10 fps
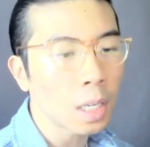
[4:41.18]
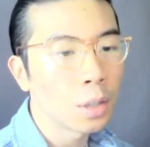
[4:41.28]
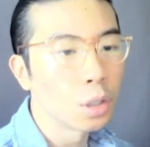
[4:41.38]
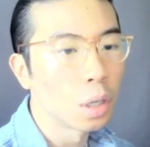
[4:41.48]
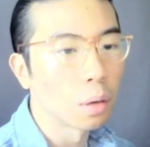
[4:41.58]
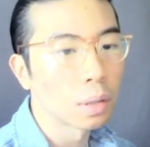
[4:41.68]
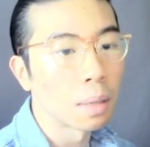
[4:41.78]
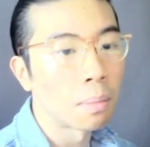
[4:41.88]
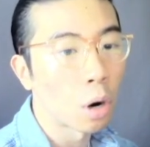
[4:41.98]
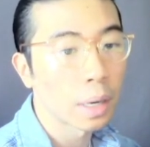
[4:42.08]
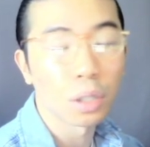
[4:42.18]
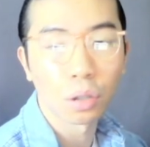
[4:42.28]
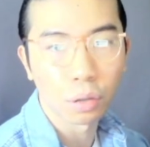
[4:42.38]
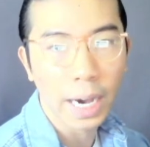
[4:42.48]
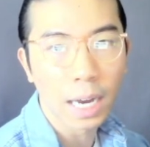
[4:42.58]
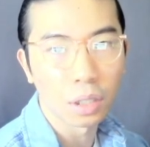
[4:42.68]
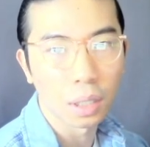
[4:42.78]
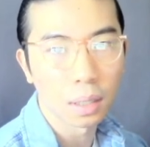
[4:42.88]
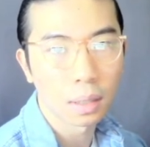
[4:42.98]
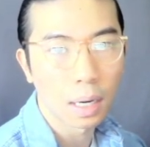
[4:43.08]
the market
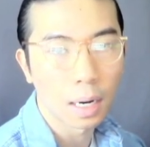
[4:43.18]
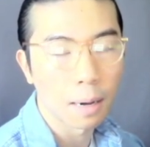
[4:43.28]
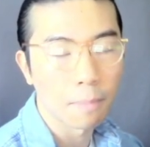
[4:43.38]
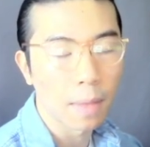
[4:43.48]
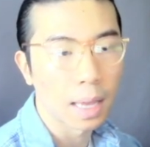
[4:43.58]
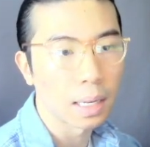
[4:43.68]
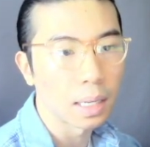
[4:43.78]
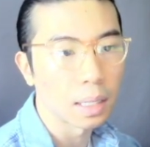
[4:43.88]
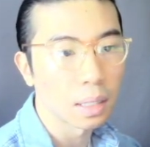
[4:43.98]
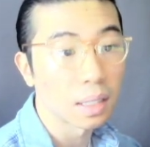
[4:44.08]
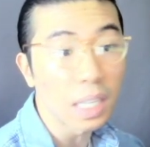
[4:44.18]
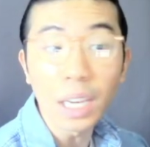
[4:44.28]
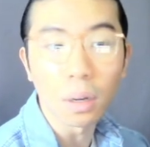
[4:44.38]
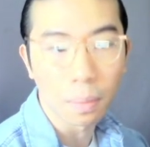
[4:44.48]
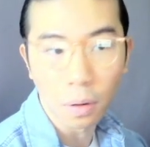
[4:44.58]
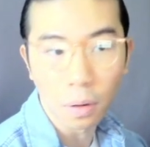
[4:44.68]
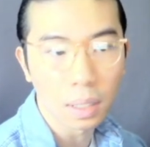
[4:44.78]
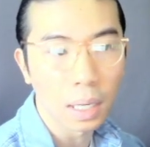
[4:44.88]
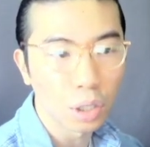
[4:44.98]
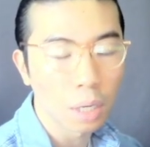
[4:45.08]
strategist, and he's a senior
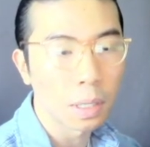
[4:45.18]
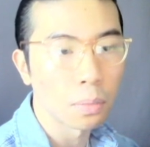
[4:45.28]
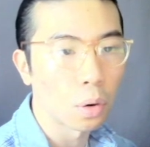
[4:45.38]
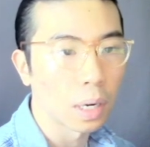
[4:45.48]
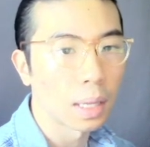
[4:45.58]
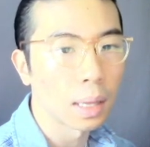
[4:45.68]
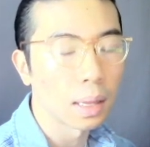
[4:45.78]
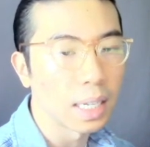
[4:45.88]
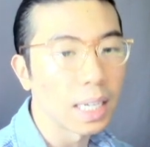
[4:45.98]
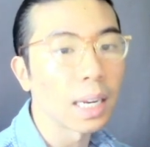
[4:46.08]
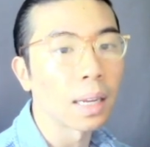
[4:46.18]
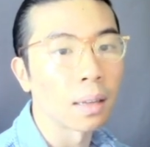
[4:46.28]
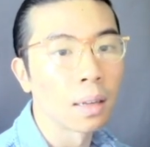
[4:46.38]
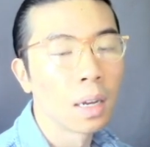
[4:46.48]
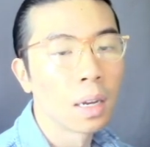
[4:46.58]
person at JP Morgan, leading,